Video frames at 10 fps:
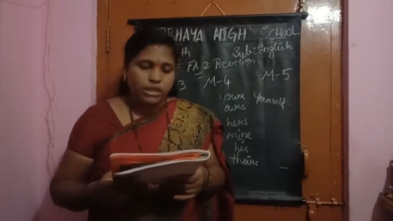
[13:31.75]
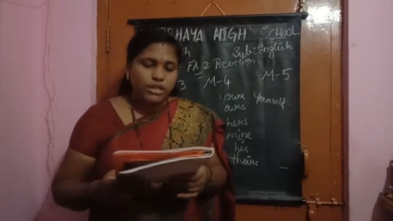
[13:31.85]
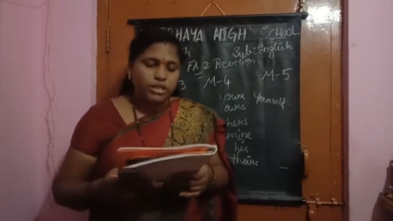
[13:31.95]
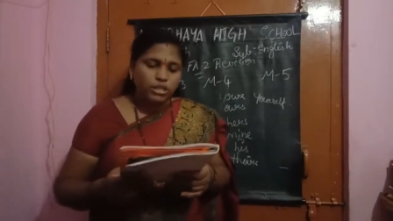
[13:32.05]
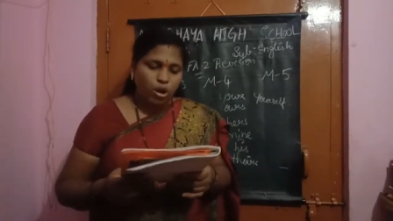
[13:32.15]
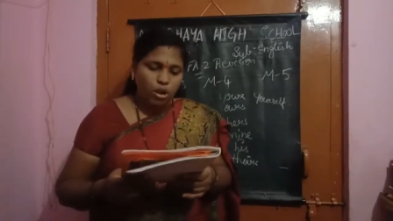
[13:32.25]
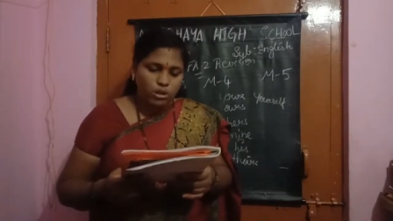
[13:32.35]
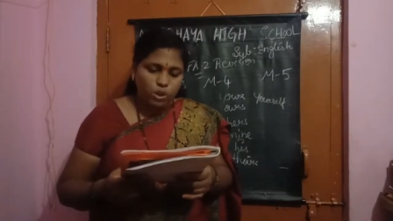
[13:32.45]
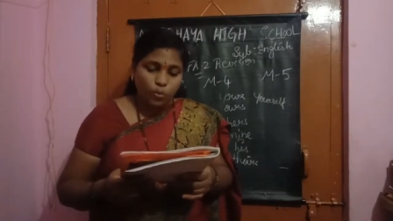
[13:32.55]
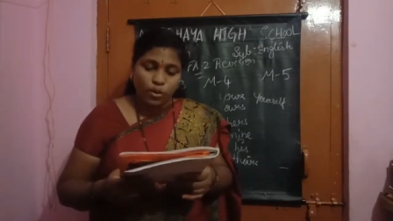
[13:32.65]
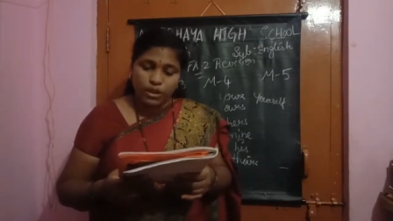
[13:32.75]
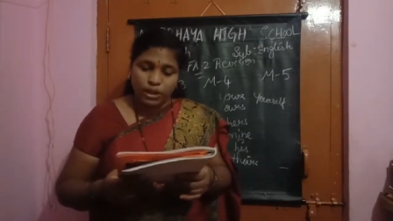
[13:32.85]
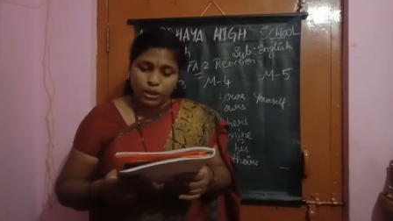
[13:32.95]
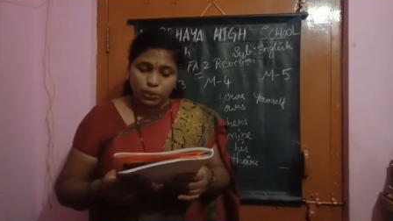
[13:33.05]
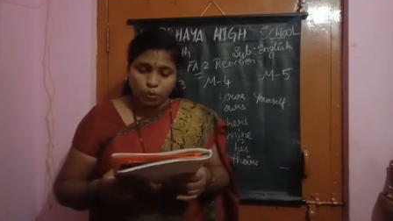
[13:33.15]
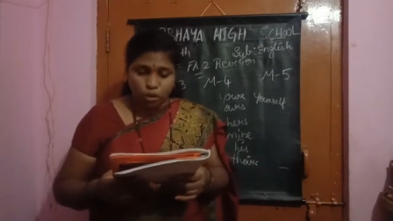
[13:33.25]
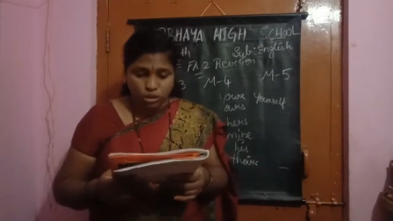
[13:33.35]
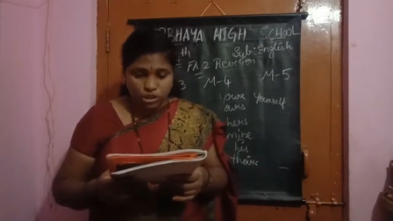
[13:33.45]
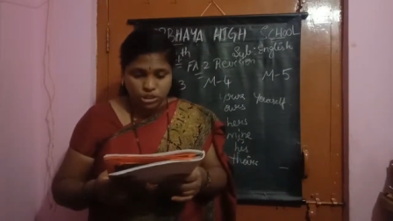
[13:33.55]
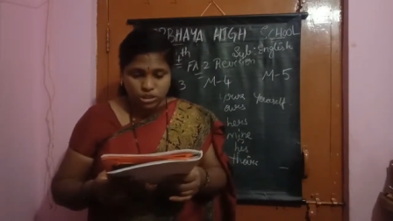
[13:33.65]
She also wore a new
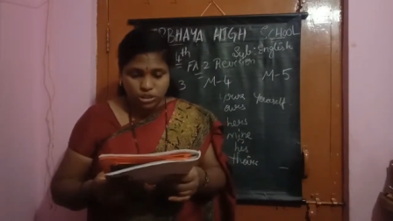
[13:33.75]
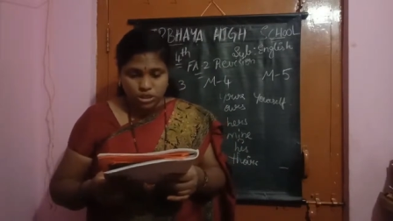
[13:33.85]
watch.